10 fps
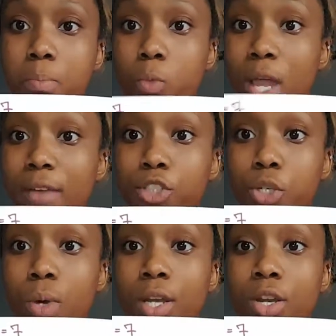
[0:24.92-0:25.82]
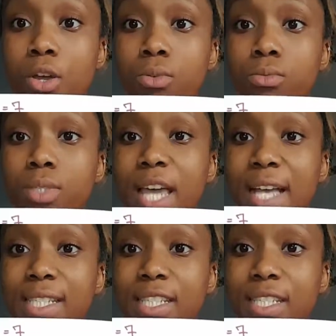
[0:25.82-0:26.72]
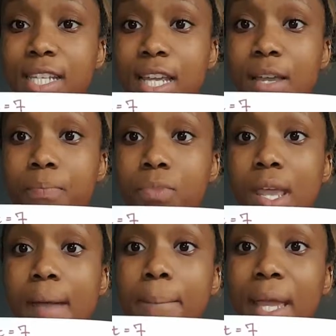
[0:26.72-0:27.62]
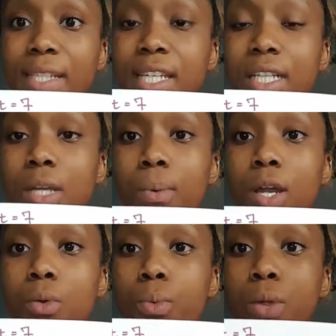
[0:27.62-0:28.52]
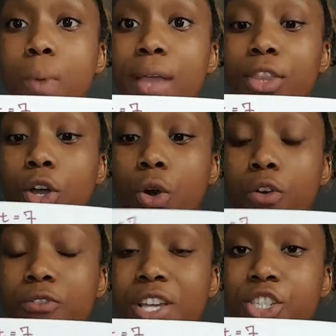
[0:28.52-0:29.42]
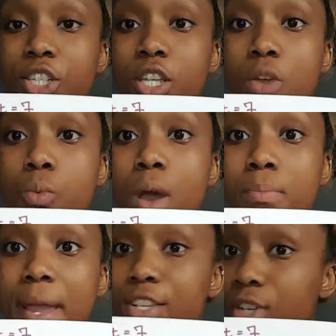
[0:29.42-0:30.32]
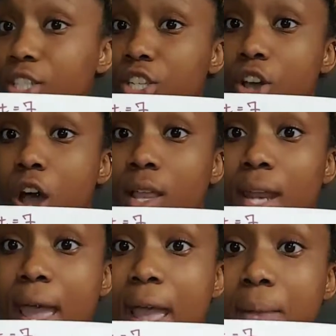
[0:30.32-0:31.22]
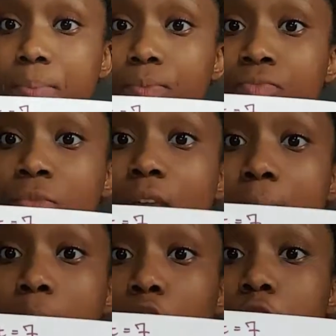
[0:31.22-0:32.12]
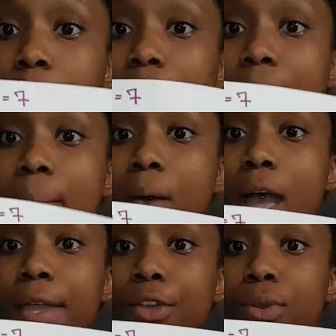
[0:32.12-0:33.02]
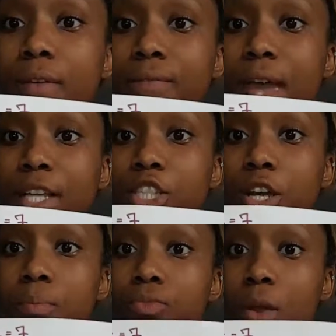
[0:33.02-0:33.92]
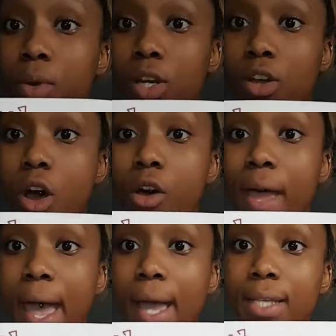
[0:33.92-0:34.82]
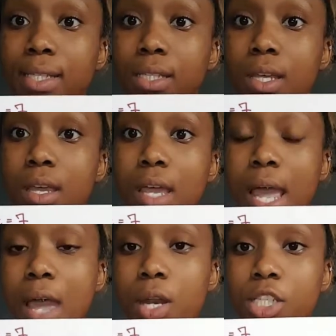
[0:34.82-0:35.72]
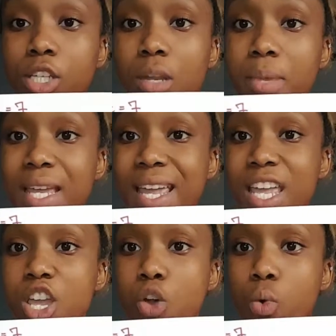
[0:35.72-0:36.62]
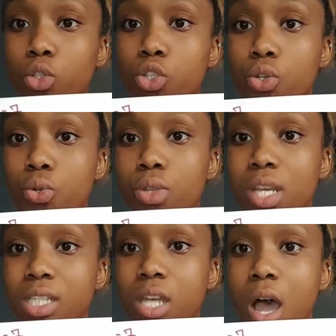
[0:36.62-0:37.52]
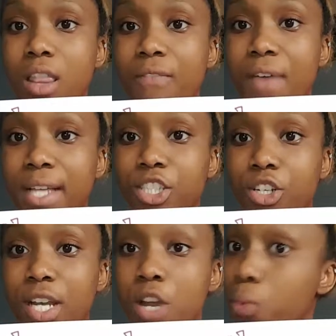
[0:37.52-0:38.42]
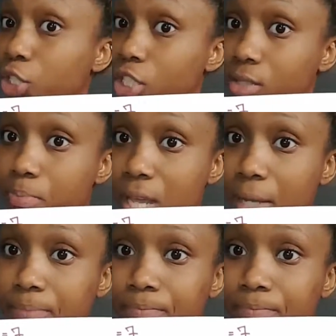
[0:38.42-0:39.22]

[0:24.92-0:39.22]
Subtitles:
We have two unknowns, s and t. Basically, we're going to rewrite the coefficient in one matrix and call it A, and multiply it by a unit vector that we're going to call X, and it's going to be equal to this column vector here, which is B.